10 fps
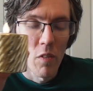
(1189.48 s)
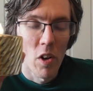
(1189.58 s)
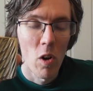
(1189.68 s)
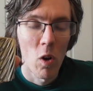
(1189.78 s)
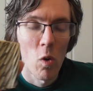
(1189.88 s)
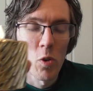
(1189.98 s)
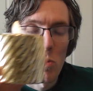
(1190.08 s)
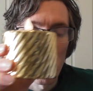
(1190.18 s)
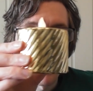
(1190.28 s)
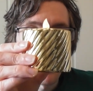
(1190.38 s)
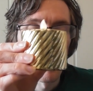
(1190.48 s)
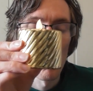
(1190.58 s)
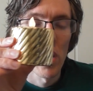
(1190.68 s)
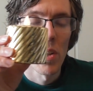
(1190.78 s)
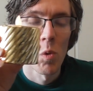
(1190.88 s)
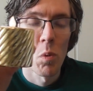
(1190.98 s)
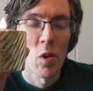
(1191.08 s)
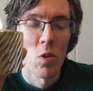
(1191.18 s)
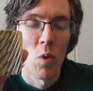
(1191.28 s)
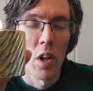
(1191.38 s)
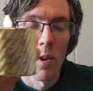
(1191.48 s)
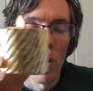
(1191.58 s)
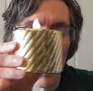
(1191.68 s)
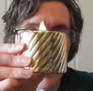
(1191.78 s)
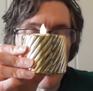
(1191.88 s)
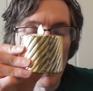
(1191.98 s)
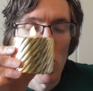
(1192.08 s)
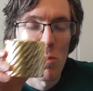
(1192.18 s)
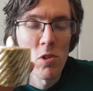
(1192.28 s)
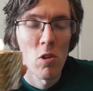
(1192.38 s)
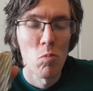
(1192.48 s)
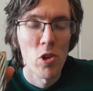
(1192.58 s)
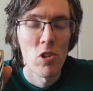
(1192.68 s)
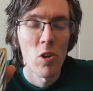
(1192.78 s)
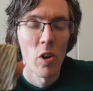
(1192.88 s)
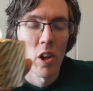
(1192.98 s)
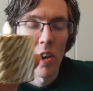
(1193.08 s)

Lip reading: and we are going to march it together because when the lights become somewhat strong.